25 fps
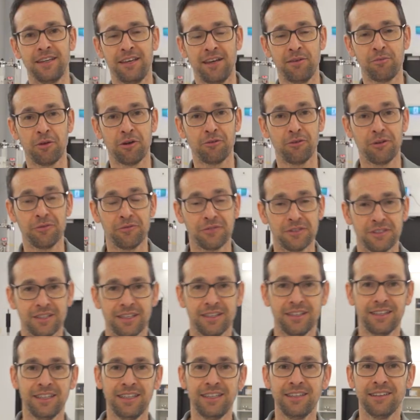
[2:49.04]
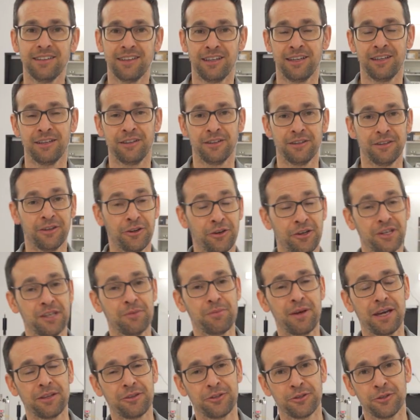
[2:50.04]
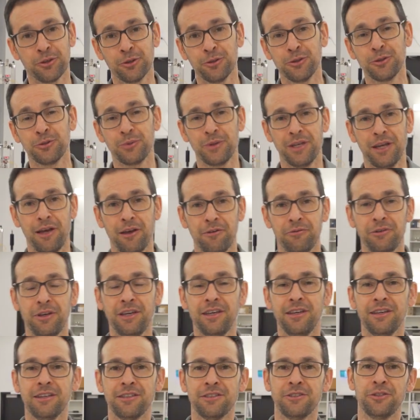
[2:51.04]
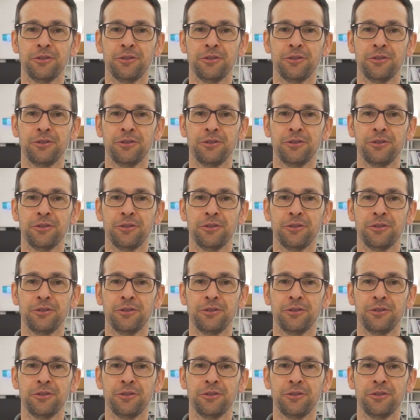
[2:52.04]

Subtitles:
the MRF facility and learning about the tools we have here